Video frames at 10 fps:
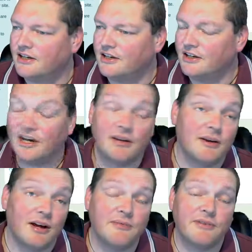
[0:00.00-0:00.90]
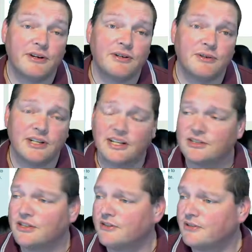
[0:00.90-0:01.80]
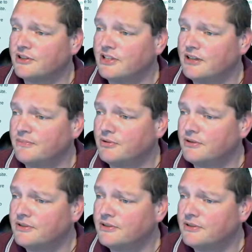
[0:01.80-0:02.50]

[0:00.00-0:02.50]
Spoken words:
I'm very naughty, actually. I forgot to git pull.